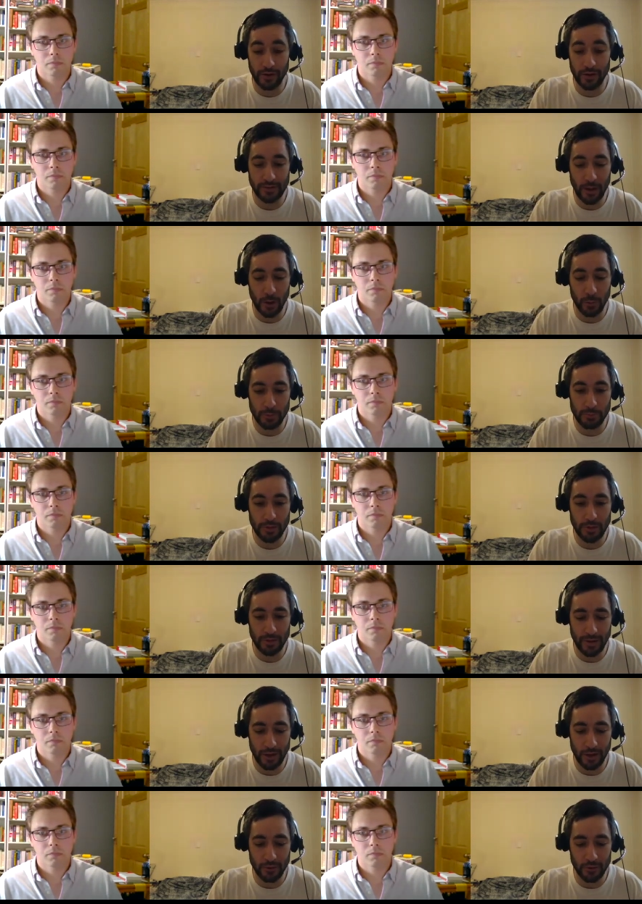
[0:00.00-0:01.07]
Speaker 1: it's helping me
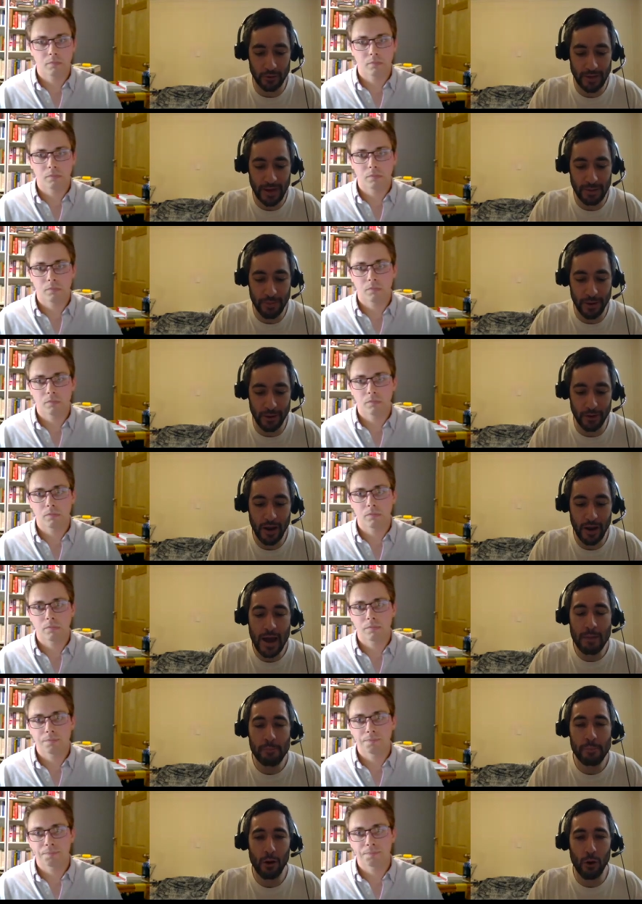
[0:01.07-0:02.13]
like understand better
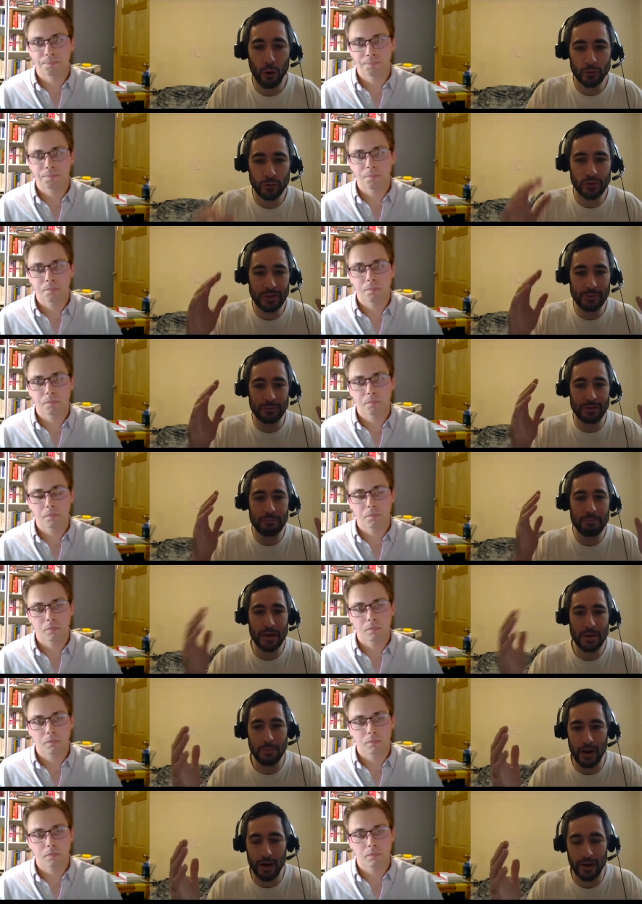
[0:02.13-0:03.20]
but it also seems to
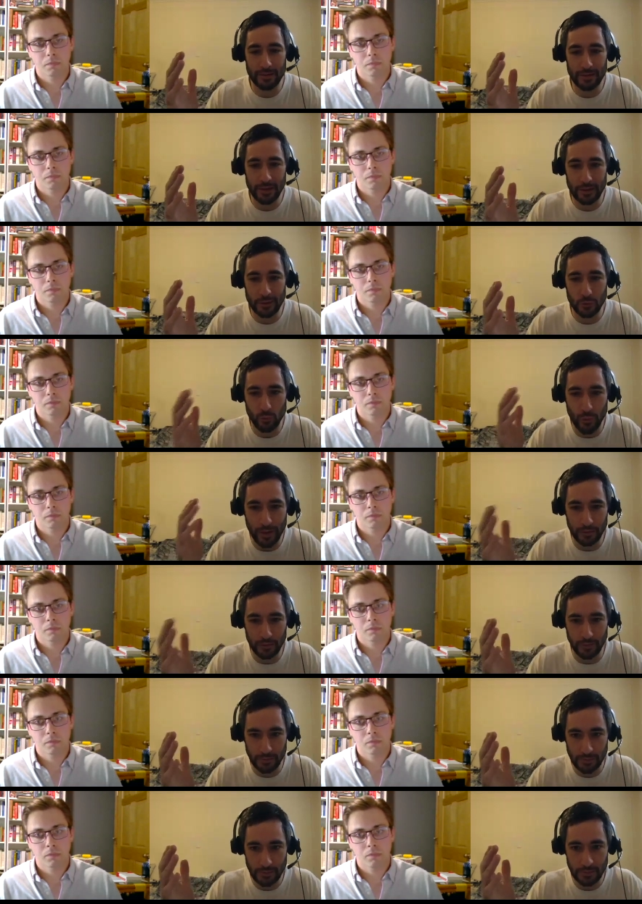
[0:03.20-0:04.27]
minimize like the
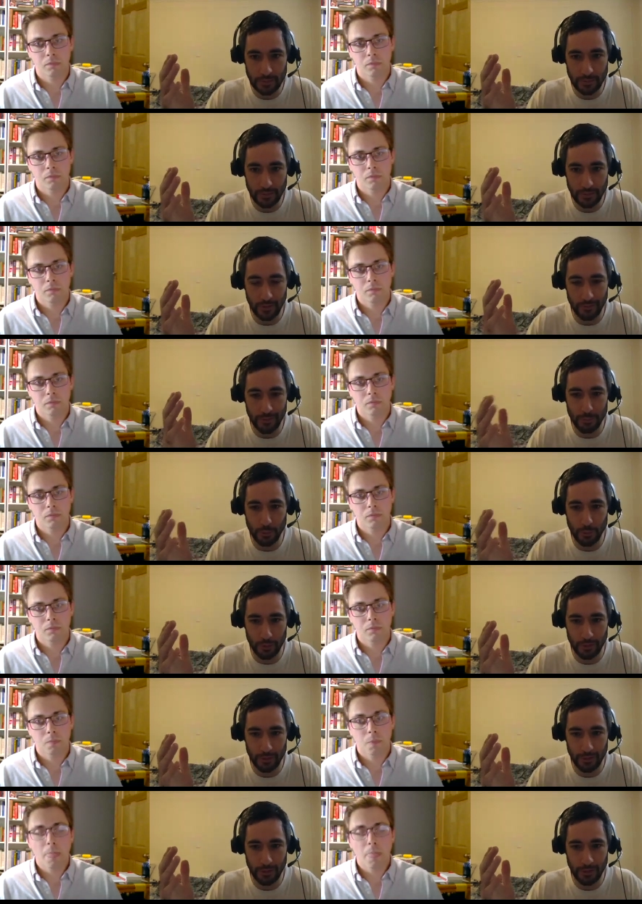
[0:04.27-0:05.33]
relevance of the book
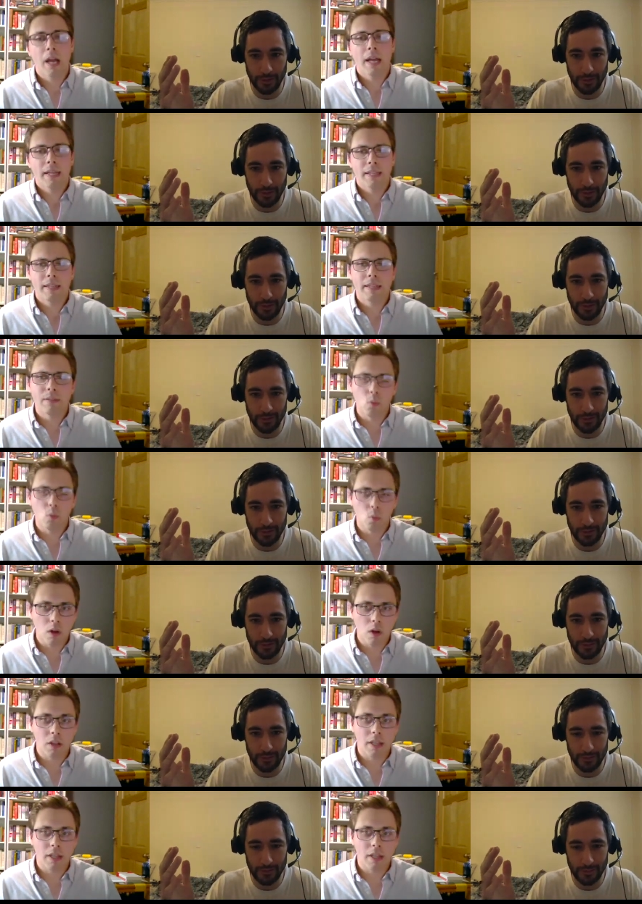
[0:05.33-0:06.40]

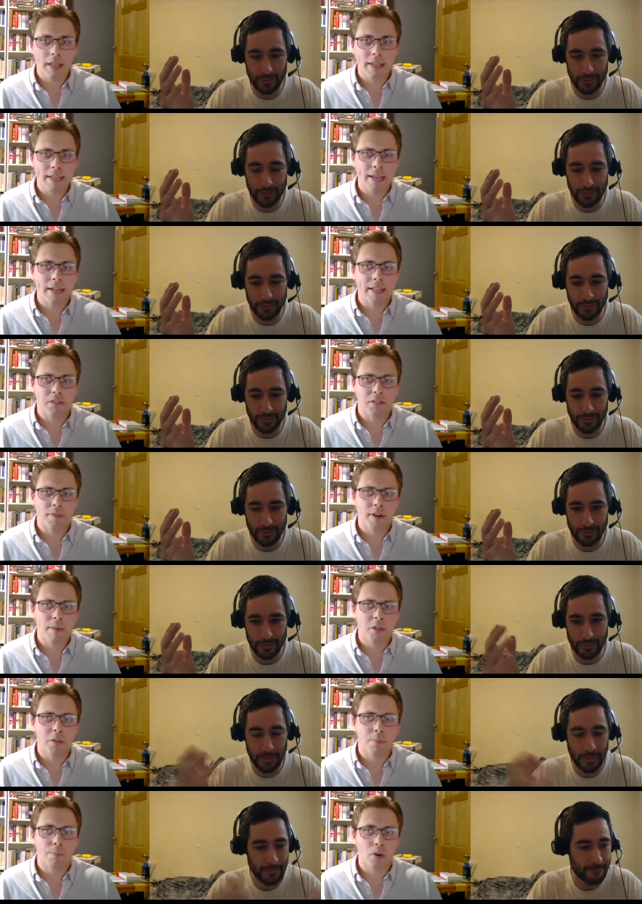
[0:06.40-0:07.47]
Speaker 2: well, again, it's very
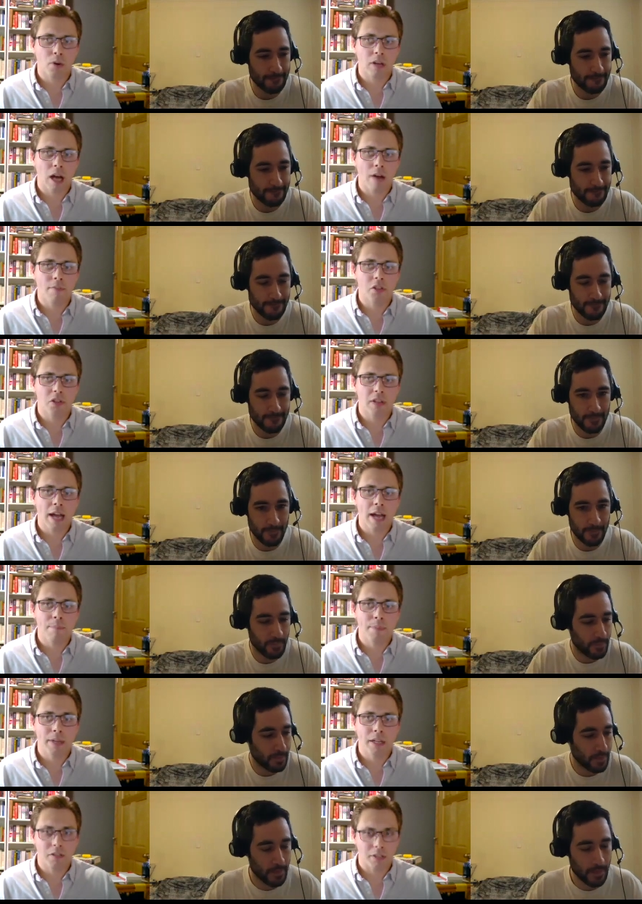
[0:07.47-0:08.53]
much a book of its time
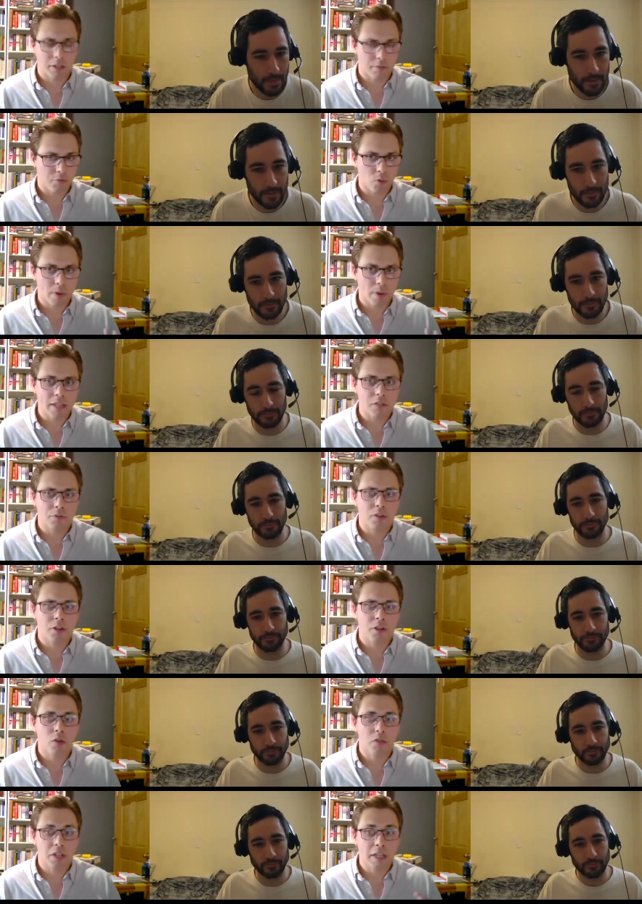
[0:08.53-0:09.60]
because if you read his
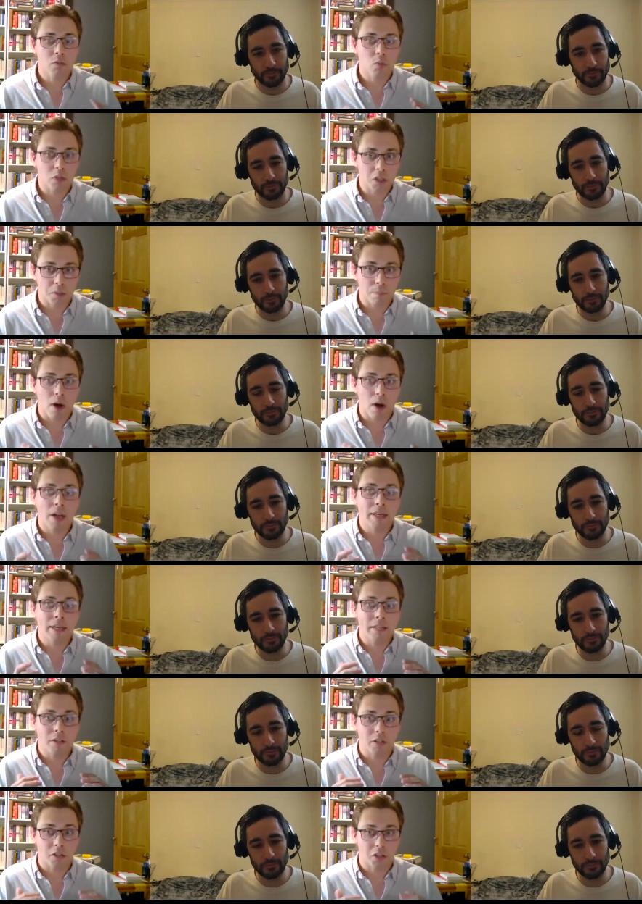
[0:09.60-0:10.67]
footnotes, he's
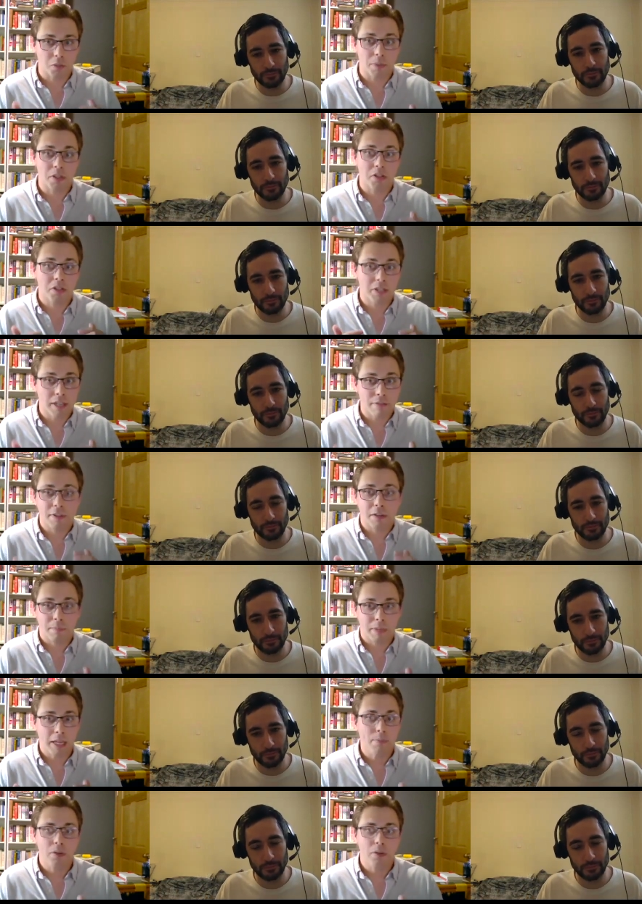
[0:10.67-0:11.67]
responding to specific people.